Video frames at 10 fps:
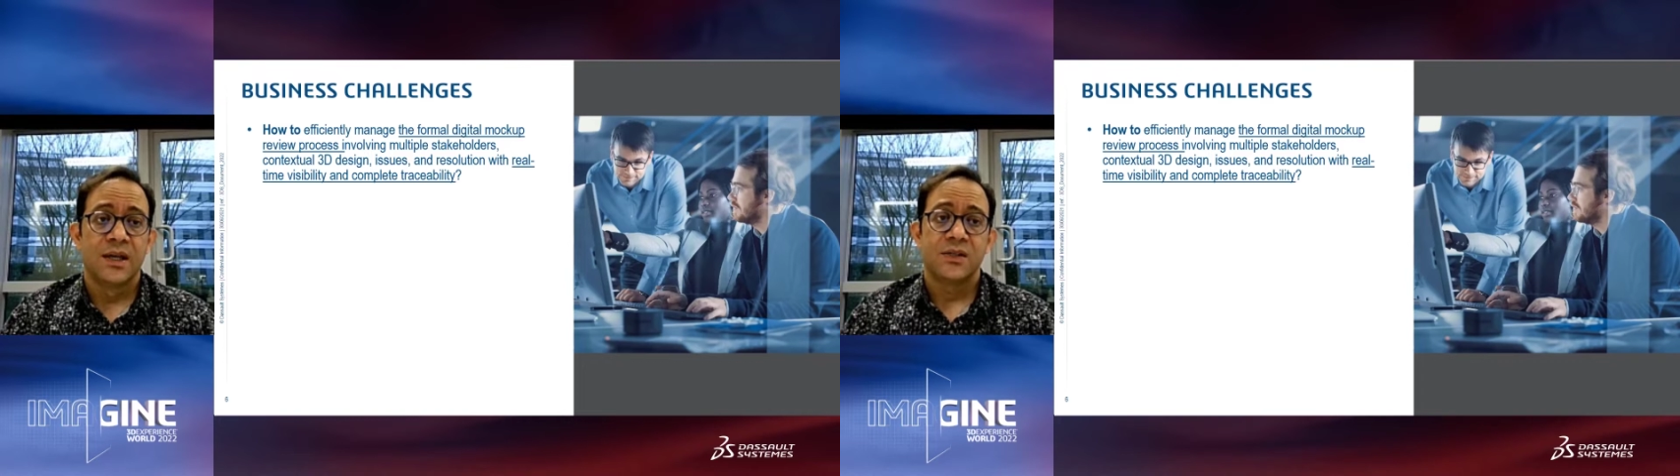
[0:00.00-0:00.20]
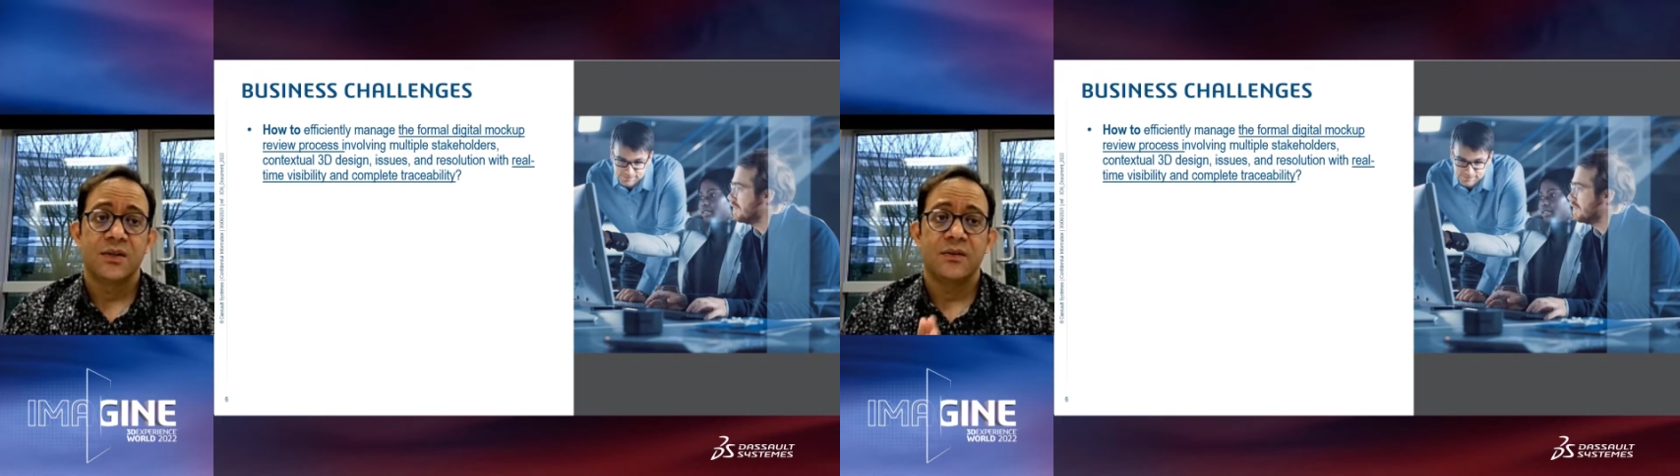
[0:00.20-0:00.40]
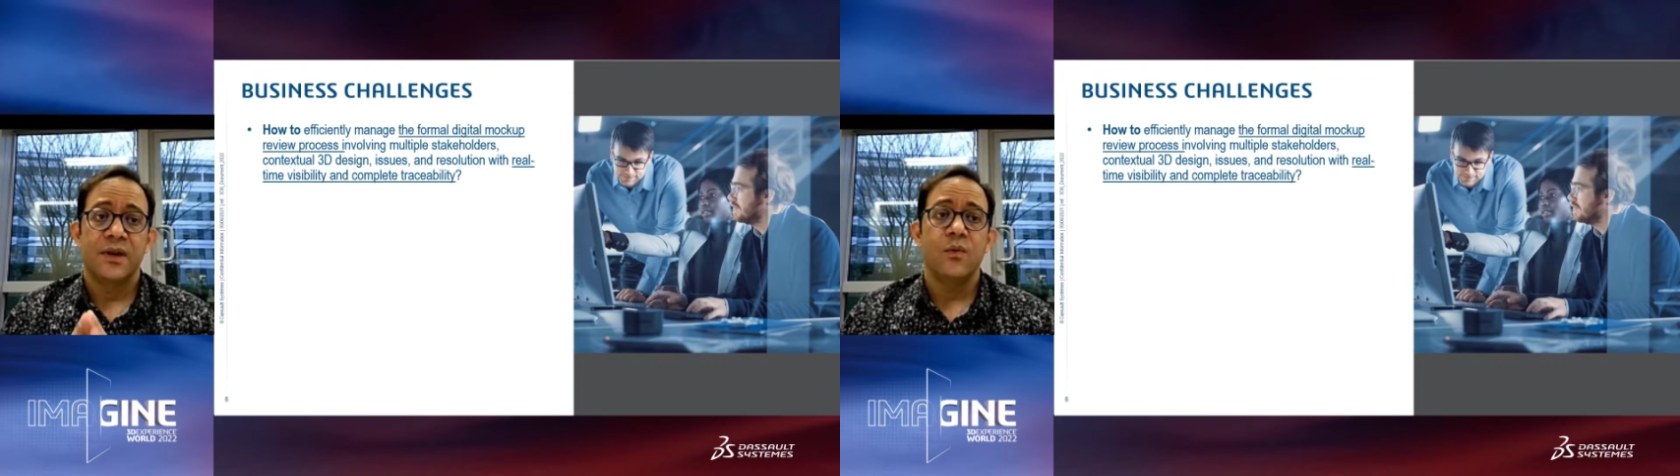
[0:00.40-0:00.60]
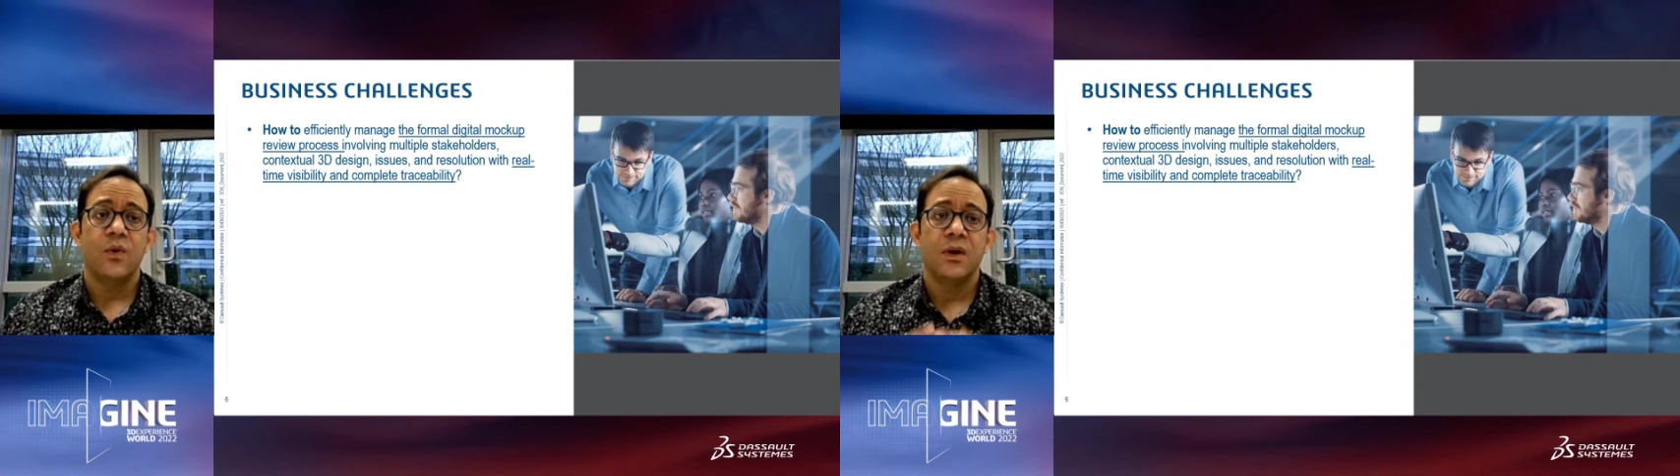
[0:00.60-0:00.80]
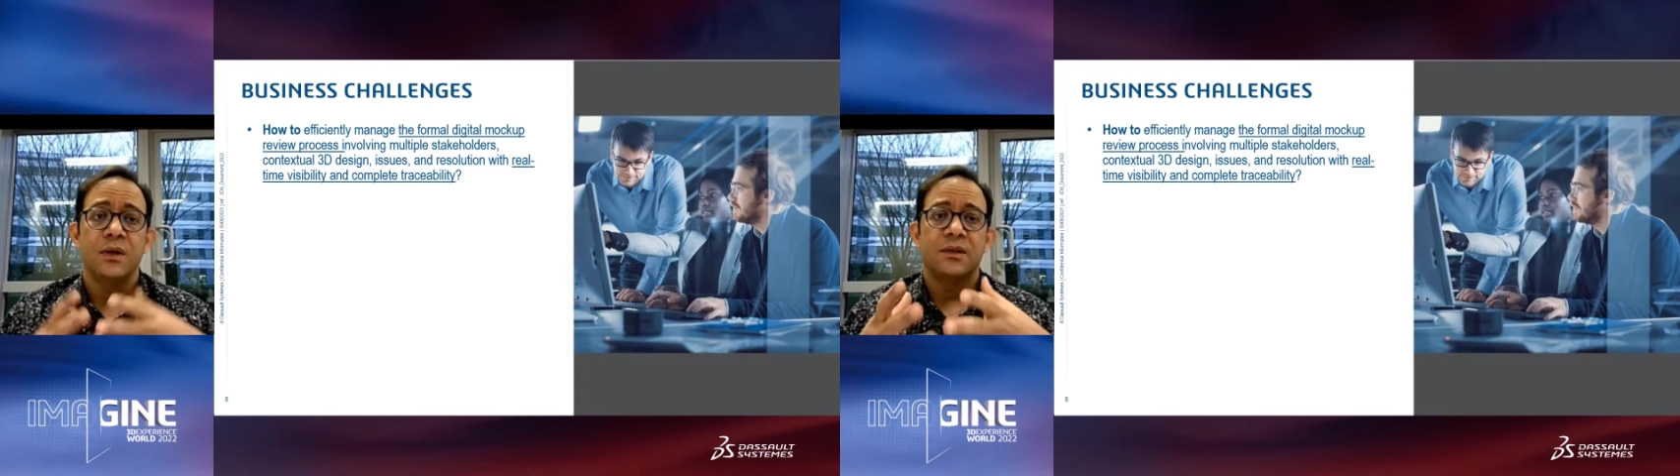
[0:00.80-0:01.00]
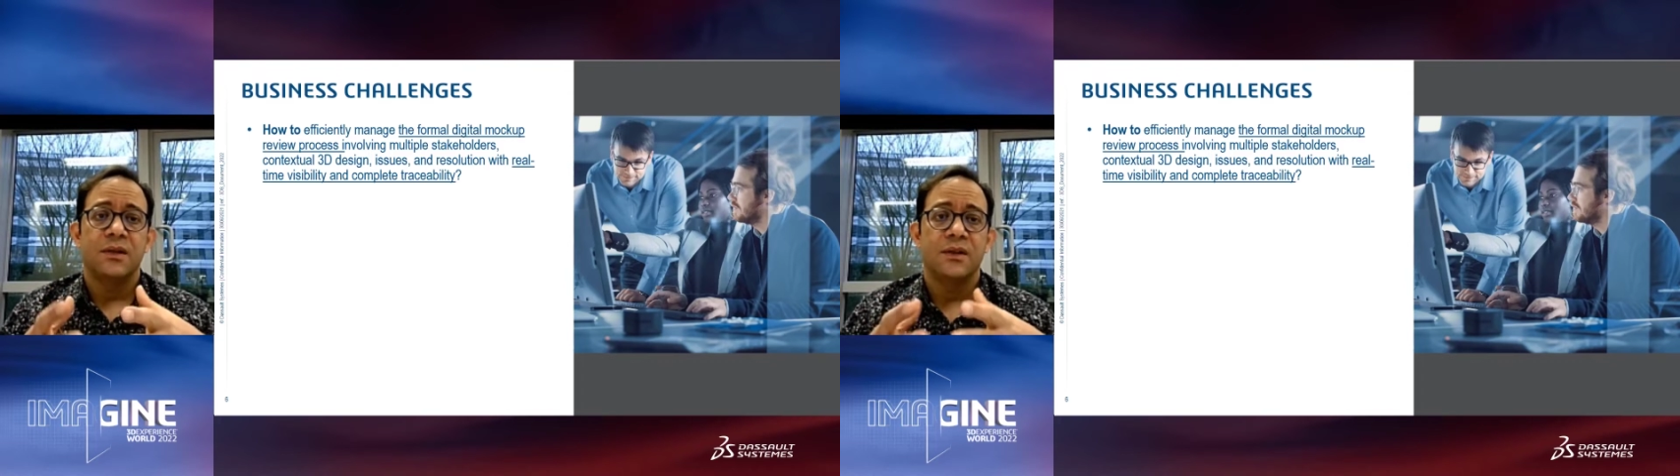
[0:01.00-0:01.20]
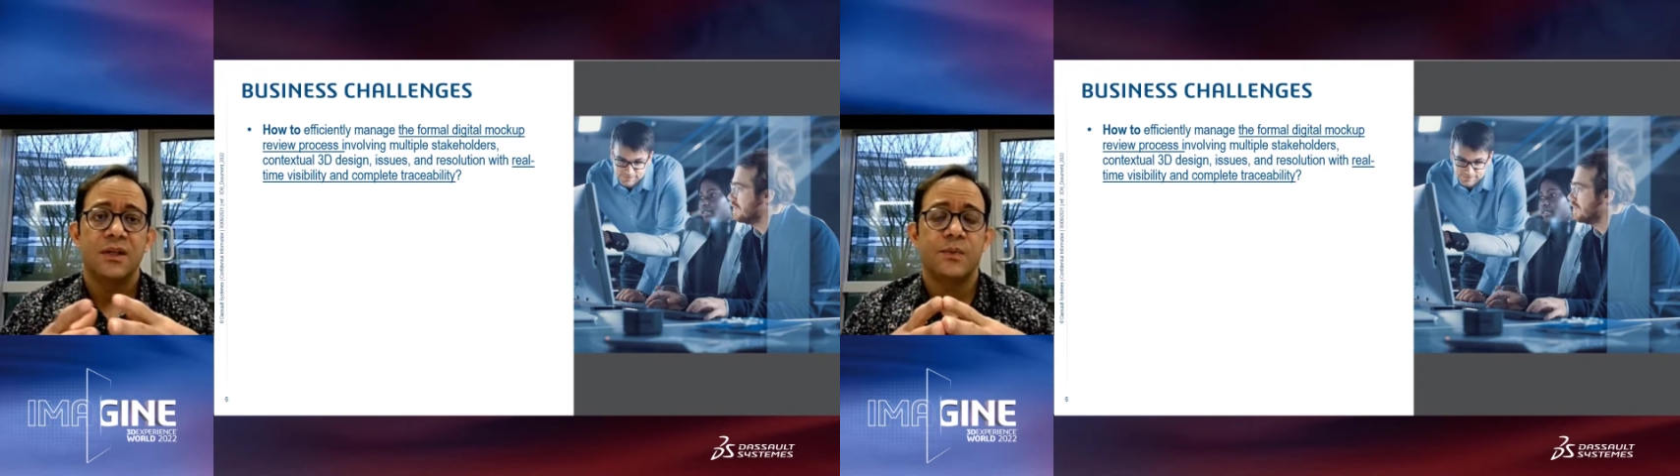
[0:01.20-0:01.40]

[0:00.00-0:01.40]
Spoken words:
So they want this